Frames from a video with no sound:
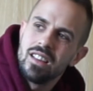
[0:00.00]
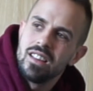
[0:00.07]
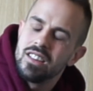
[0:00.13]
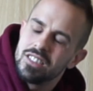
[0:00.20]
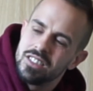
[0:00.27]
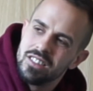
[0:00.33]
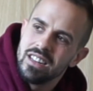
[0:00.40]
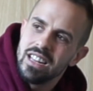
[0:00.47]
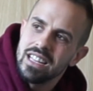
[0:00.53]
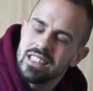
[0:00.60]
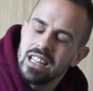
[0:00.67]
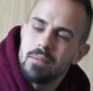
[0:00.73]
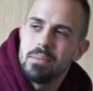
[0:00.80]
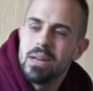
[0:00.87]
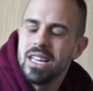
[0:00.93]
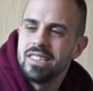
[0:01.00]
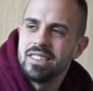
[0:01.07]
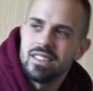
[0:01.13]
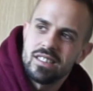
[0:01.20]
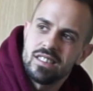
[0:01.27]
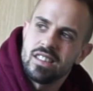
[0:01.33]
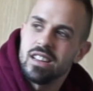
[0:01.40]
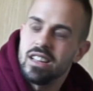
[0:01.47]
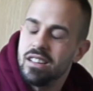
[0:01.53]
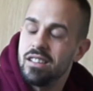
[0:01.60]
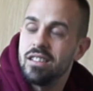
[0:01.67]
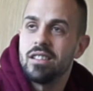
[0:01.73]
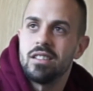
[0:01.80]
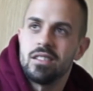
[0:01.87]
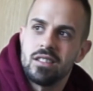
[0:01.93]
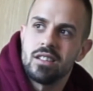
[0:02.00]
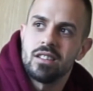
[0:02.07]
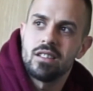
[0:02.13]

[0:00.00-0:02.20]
shouldn't have had that pizza yesterday. Oh no,